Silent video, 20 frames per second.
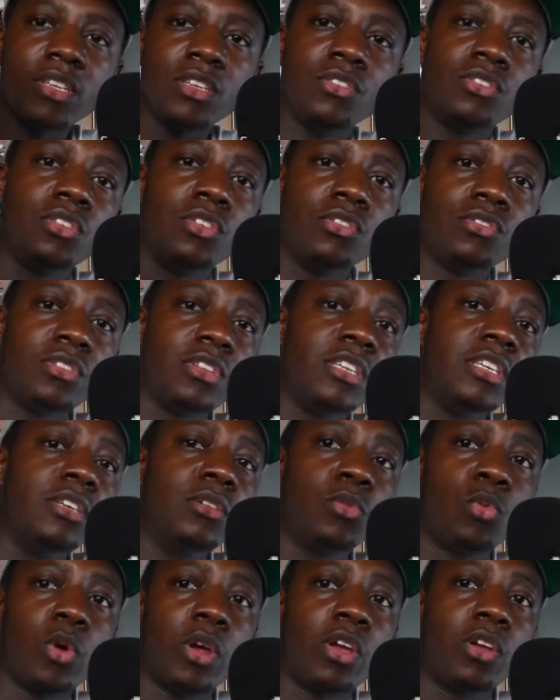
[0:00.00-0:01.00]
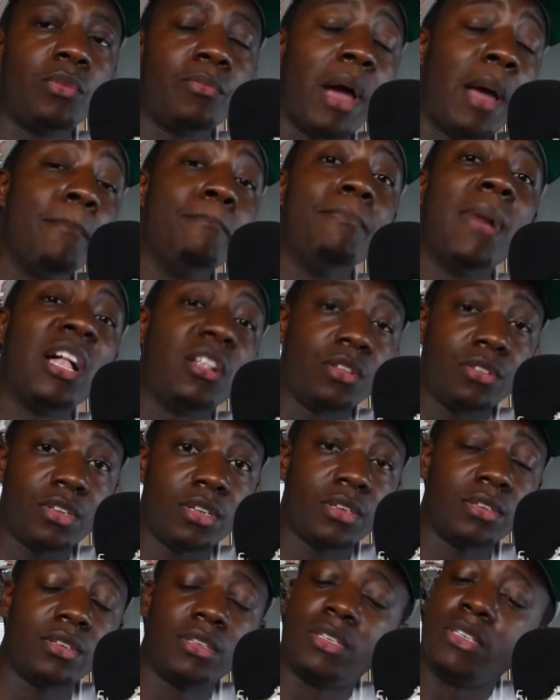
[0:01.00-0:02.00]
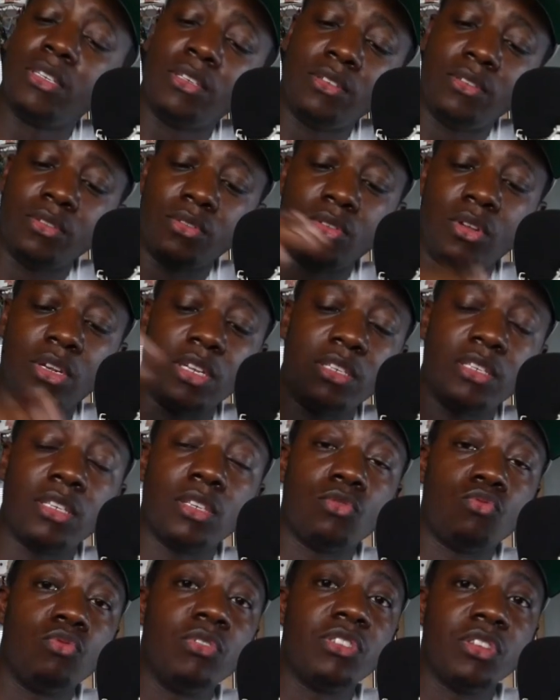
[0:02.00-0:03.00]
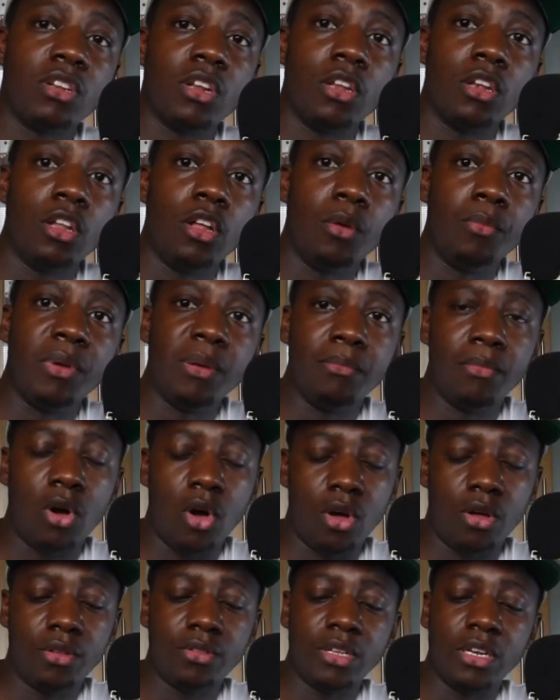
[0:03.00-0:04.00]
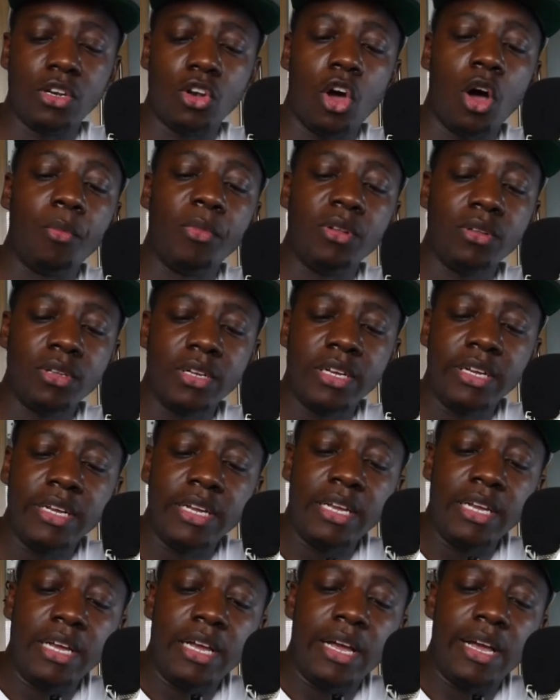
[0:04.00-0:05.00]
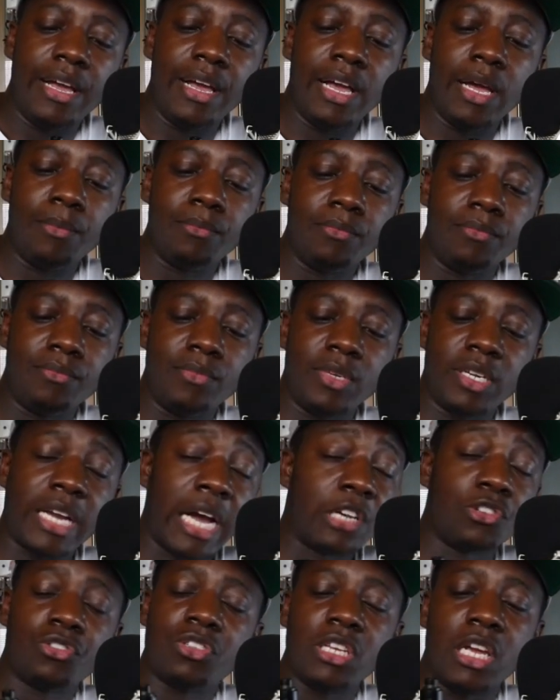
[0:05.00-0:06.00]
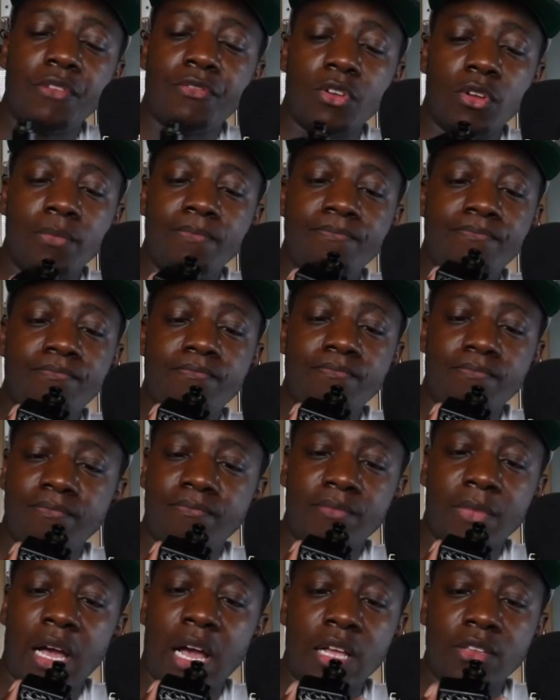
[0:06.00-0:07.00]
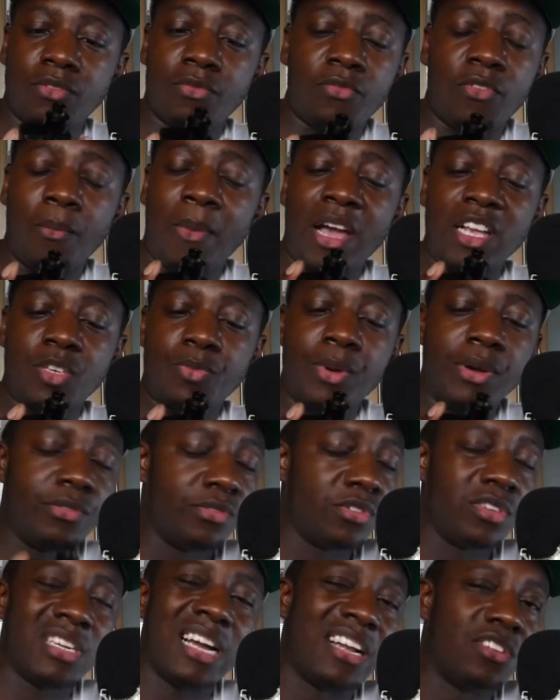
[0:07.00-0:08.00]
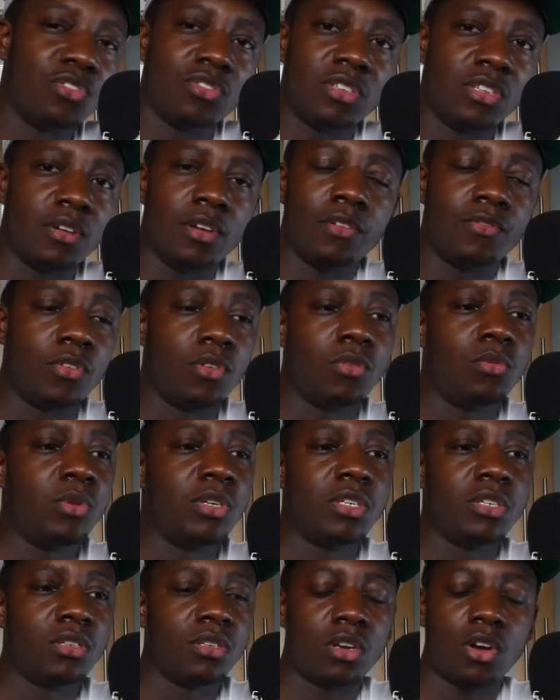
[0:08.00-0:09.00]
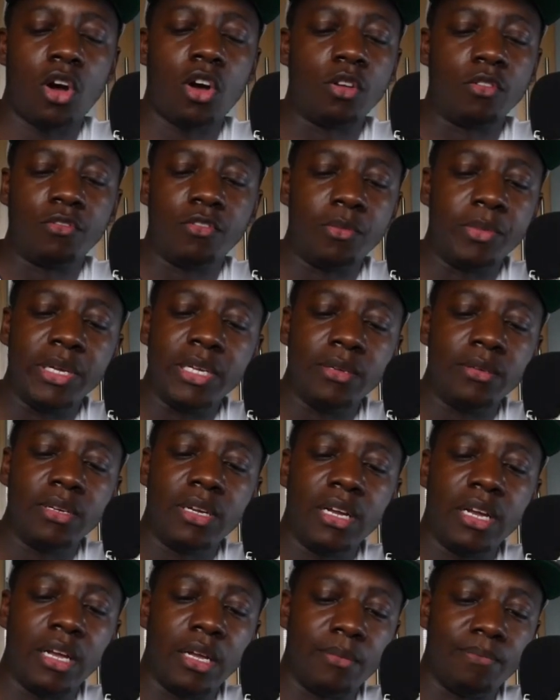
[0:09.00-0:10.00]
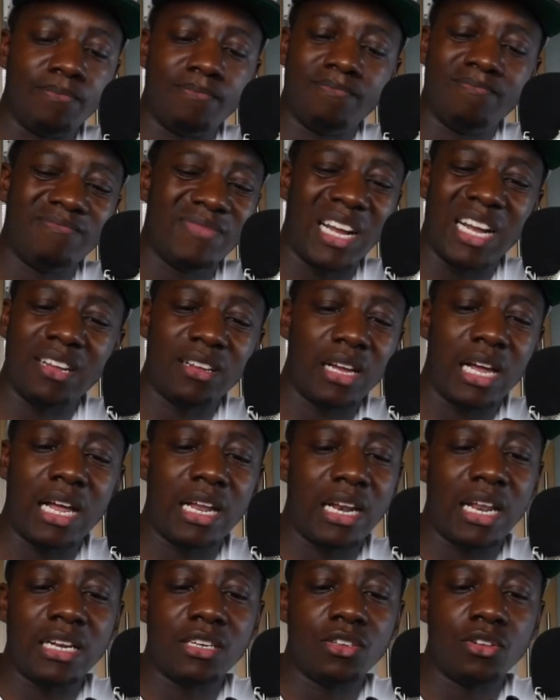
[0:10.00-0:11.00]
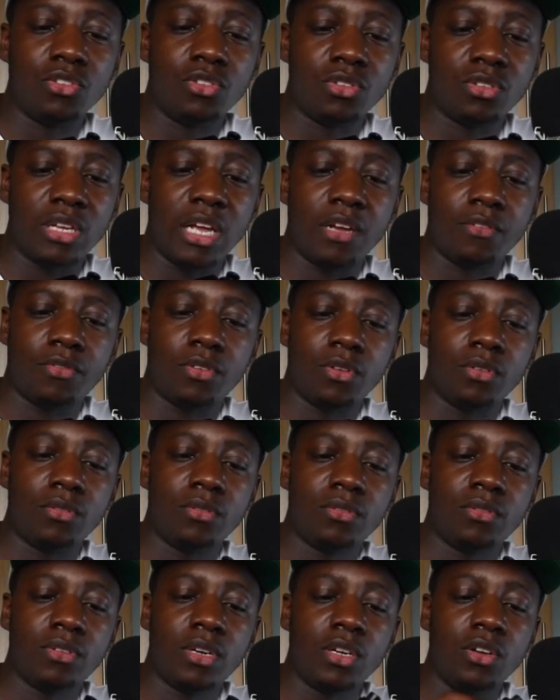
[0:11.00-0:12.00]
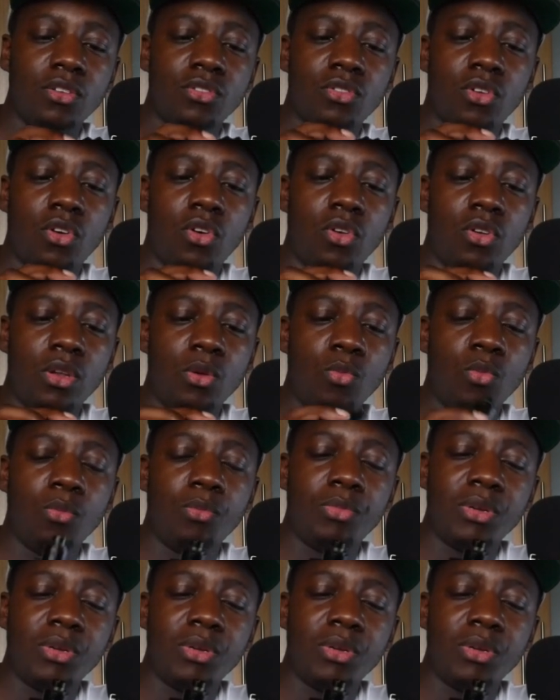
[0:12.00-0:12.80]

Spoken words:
so it doesn't heat up quickly, it might melt. So at least it's risen a little bit more than normal. You can't just see airflow. As for my experience, you can't just see airflow, which is a con for me. I like to adjust airflow. I know it's all holding one